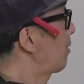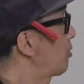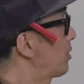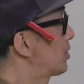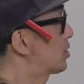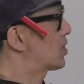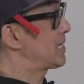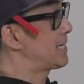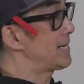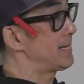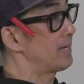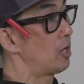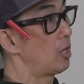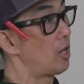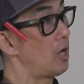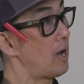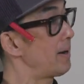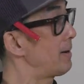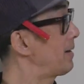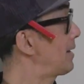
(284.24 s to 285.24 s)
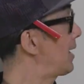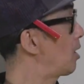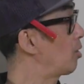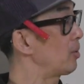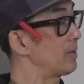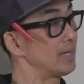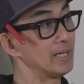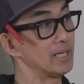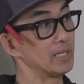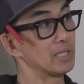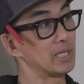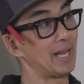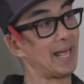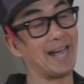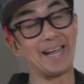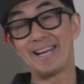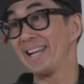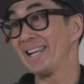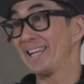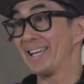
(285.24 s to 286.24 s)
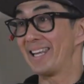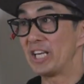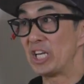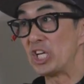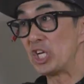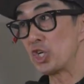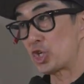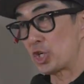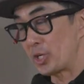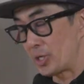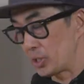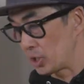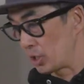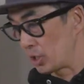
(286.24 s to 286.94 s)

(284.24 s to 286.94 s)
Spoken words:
seeing a lot now is lighting in niches.